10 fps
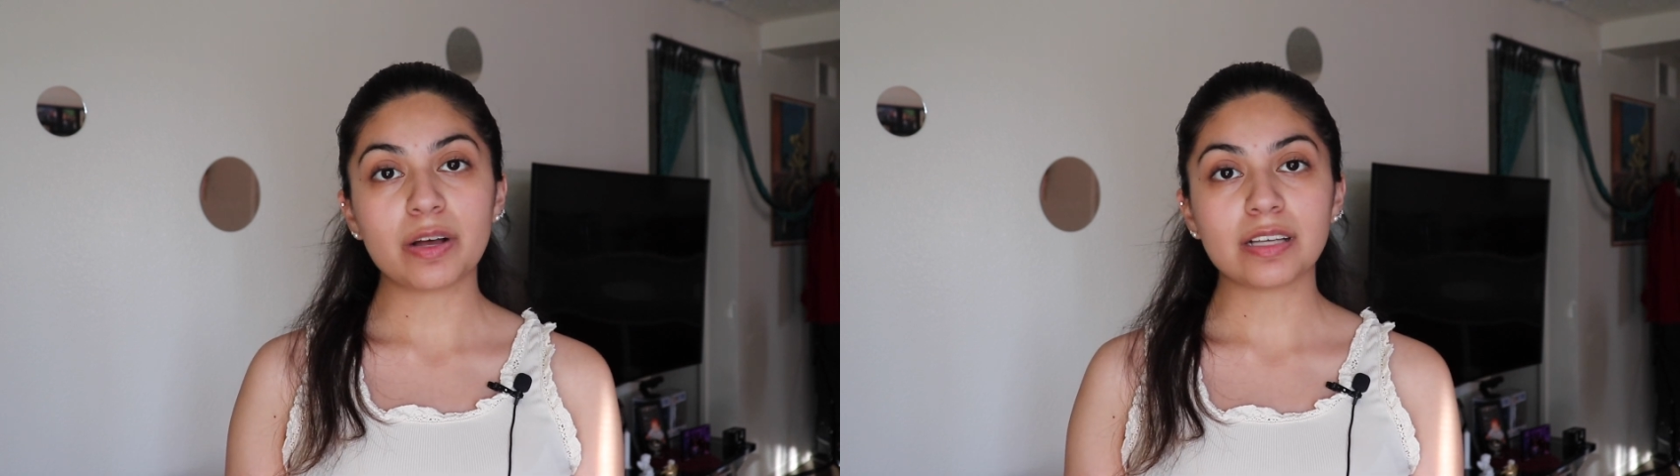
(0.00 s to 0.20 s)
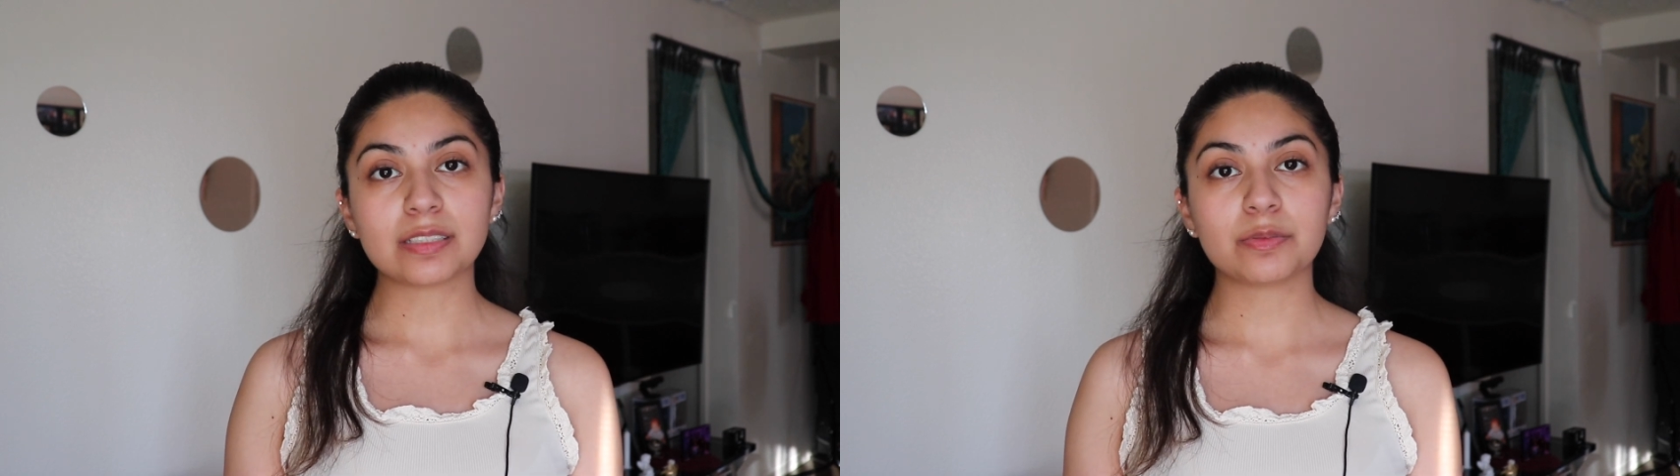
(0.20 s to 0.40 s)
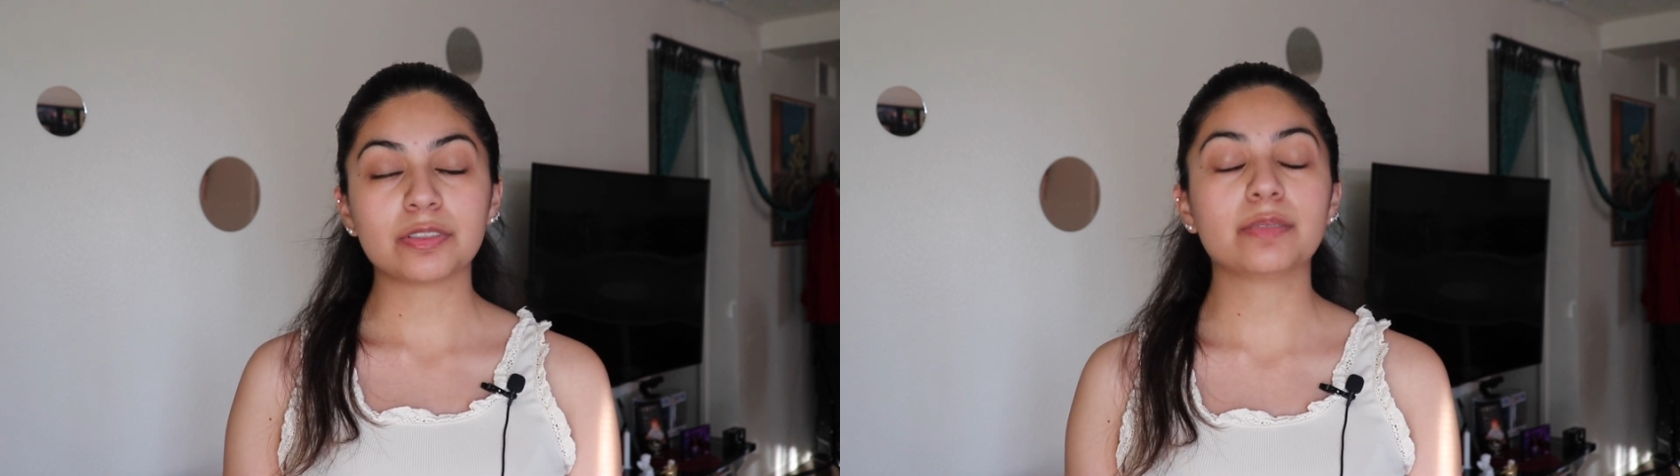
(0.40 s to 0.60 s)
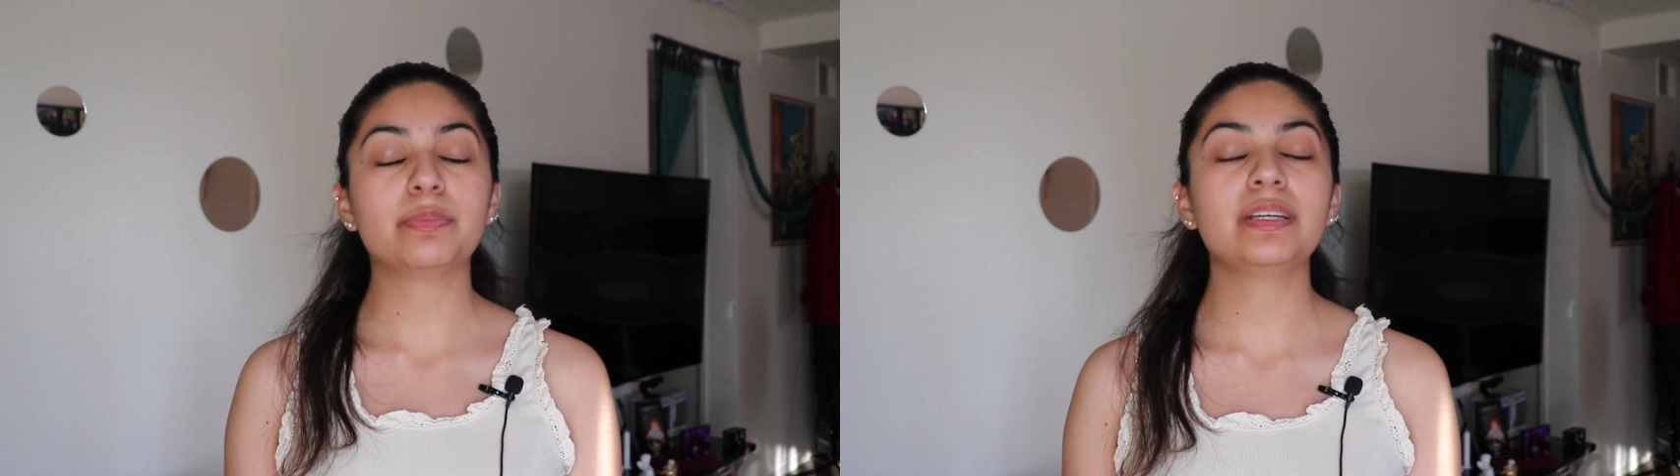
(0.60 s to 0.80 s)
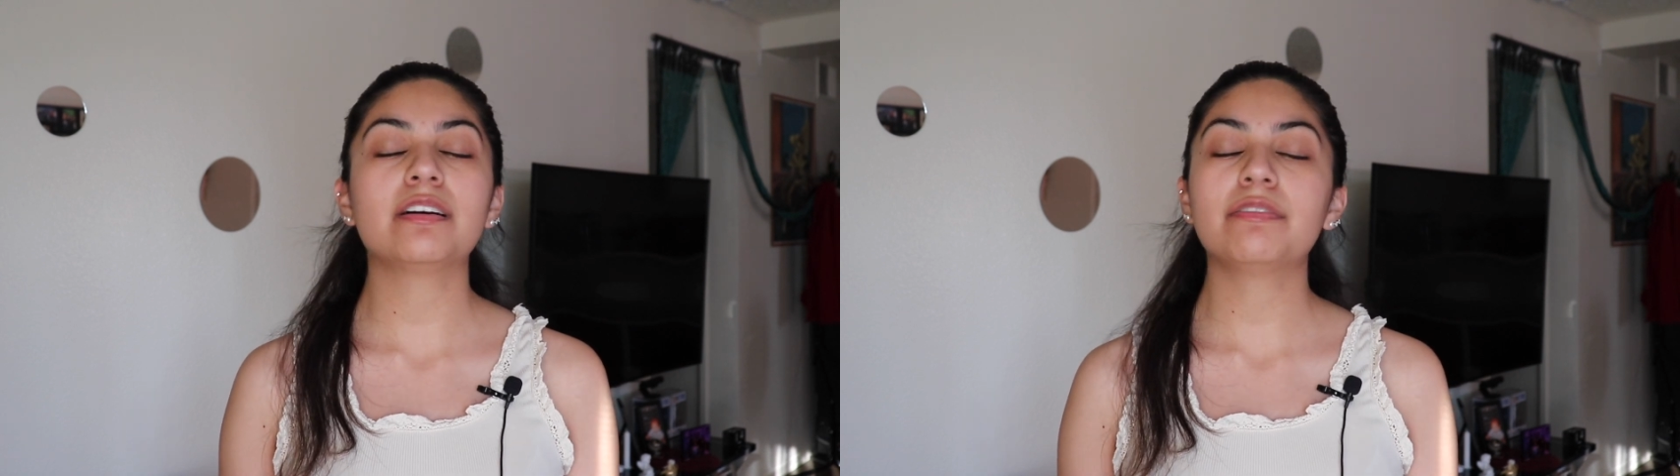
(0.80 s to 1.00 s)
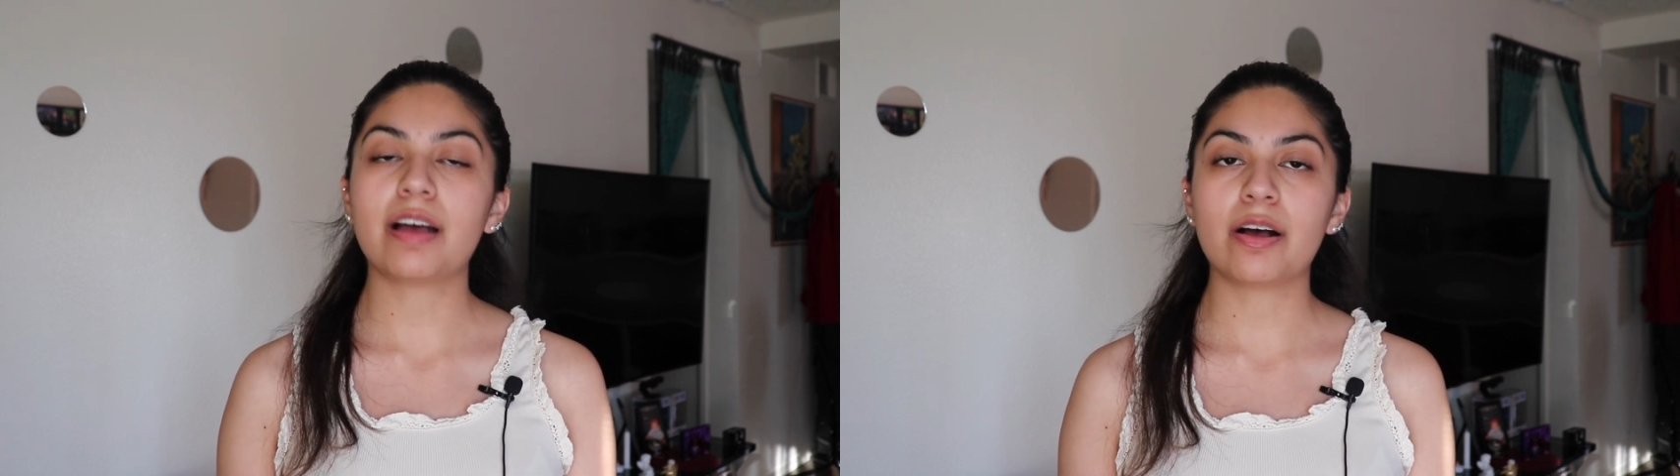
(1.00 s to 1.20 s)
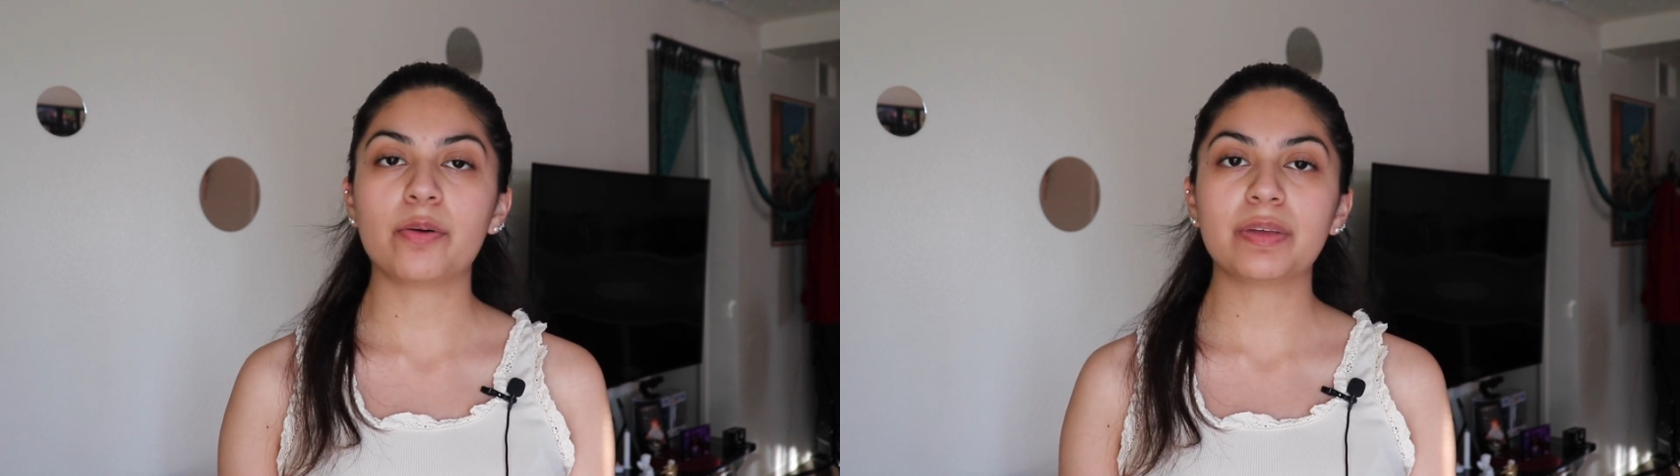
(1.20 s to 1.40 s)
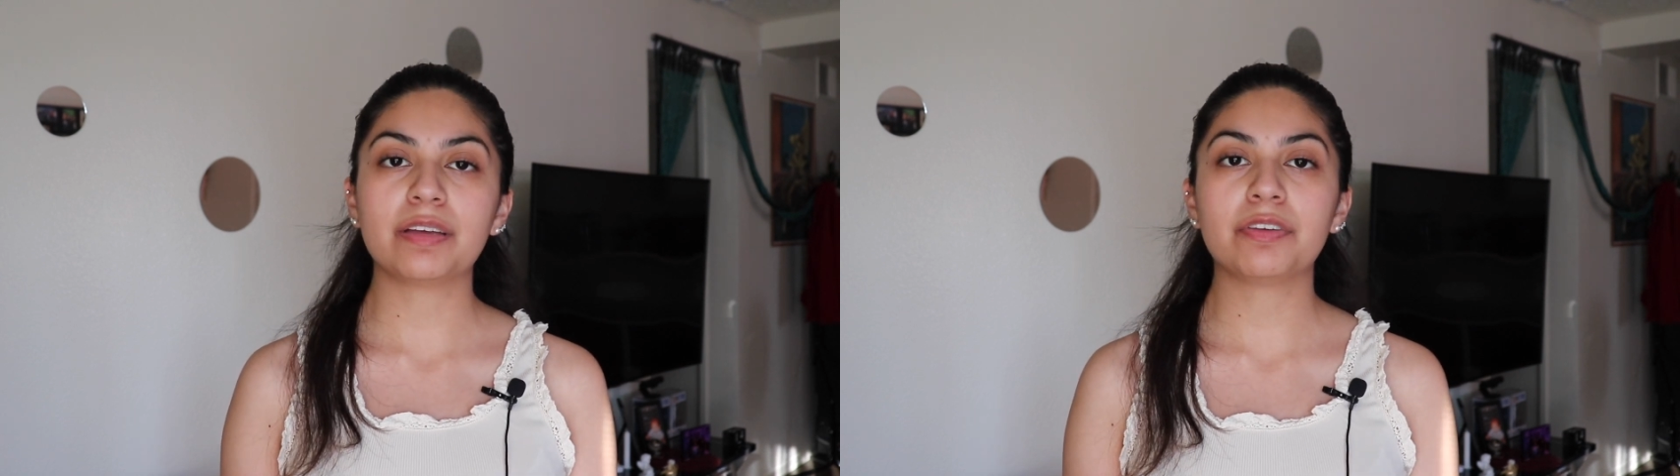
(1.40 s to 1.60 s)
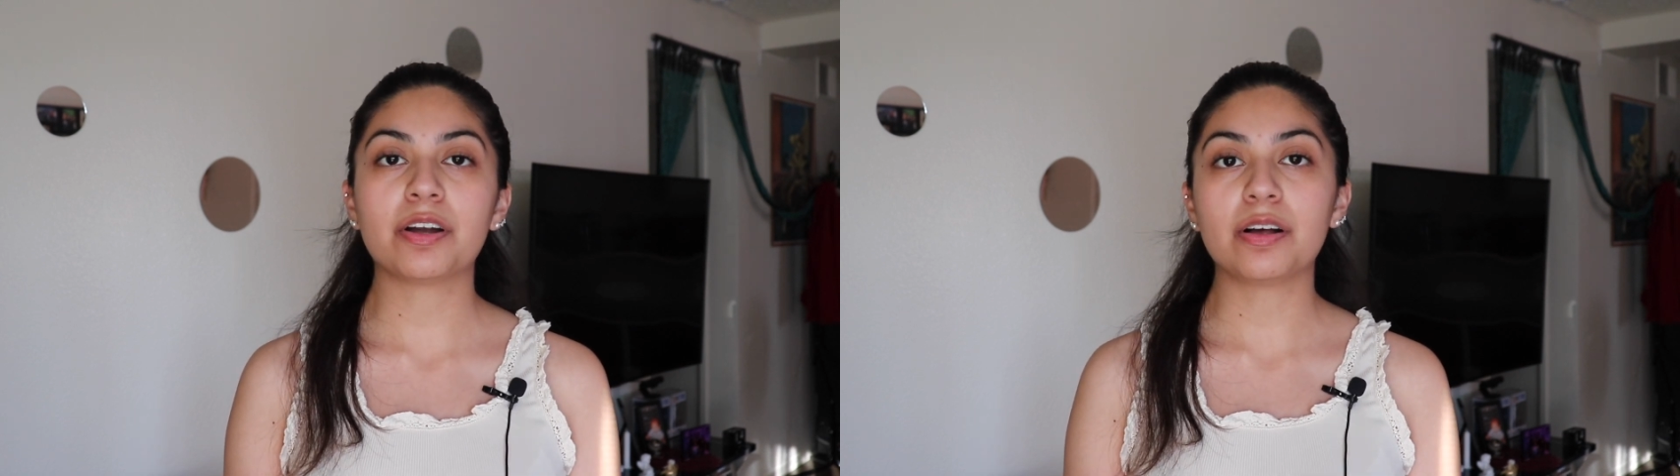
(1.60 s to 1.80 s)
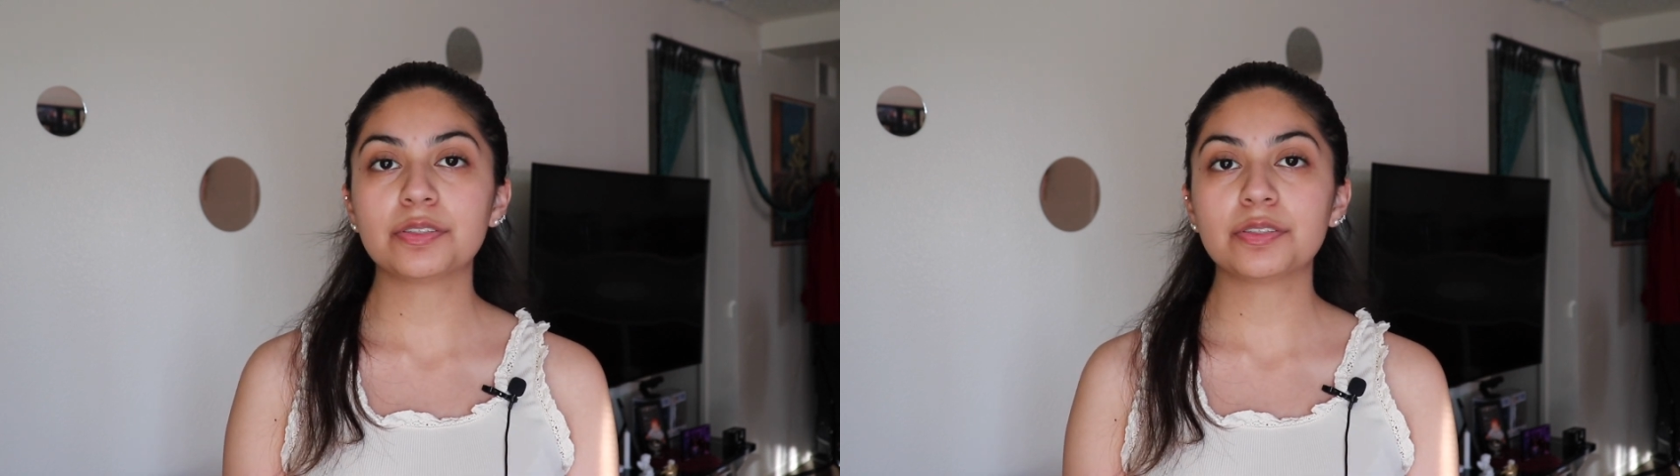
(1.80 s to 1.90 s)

possible to be of help if you're